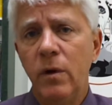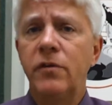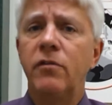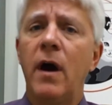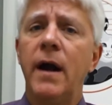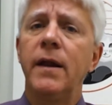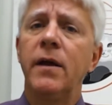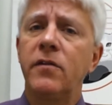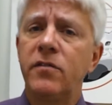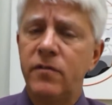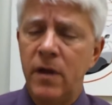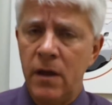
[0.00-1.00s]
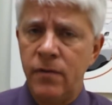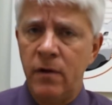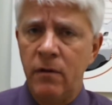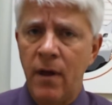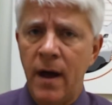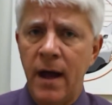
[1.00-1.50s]
we try to extend
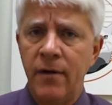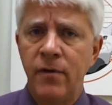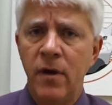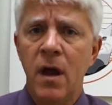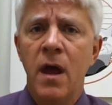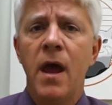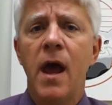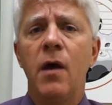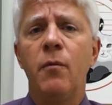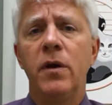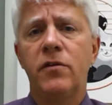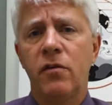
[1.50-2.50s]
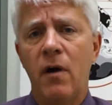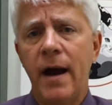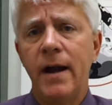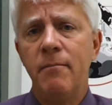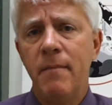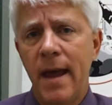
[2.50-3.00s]
their life, and we
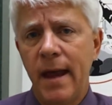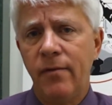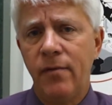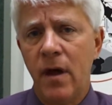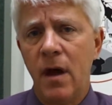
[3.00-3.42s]
try to make